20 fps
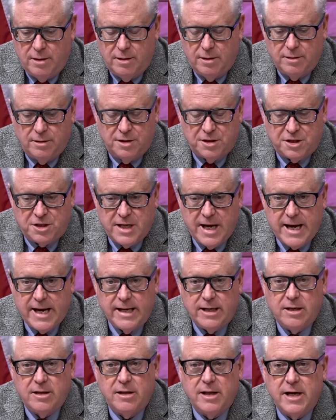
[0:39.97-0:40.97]
the
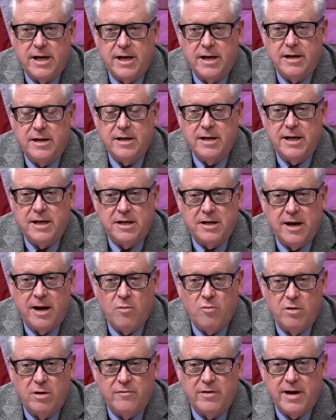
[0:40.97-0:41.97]
state that anytime
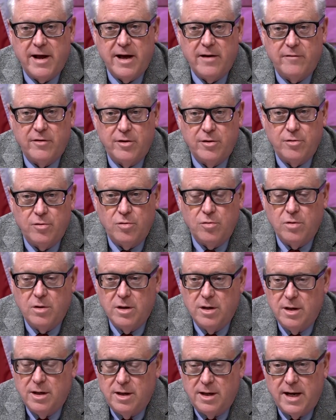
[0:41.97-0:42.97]
we even have a new
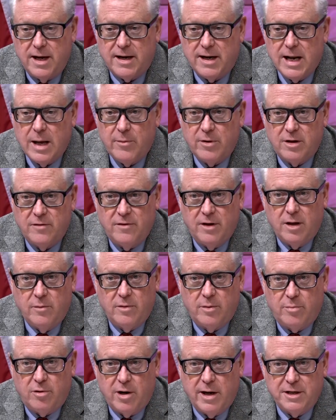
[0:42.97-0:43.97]
economic
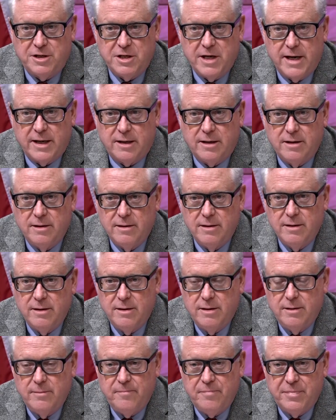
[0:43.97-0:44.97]
development project,
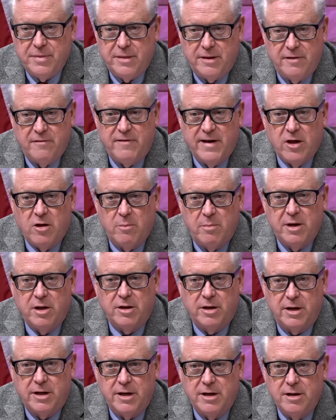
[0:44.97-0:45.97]
the
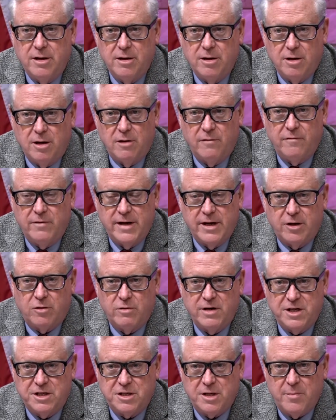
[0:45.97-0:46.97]
availability of
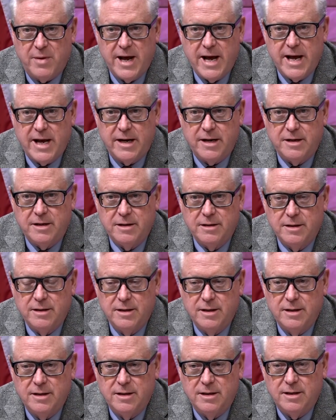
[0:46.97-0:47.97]
increased demand
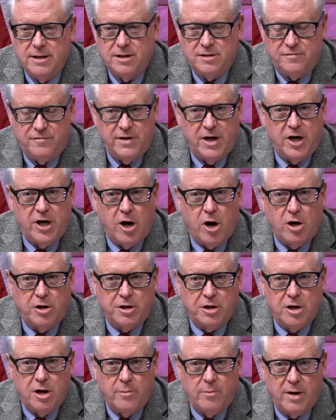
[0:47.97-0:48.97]
is very hard
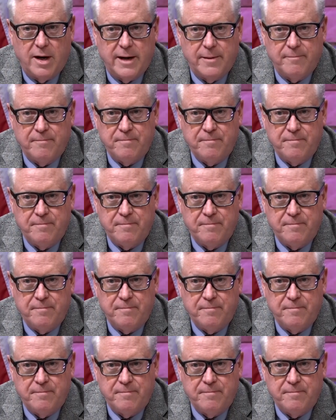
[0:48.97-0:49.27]
to come by.